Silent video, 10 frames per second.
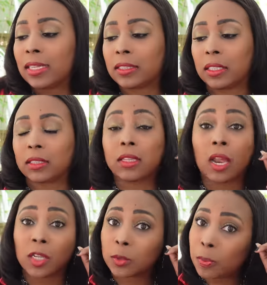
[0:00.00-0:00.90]
six
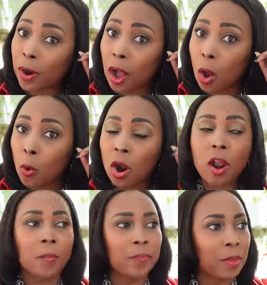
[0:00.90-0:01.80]
dollars per
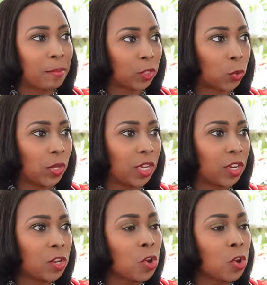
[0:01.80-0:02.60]
hour between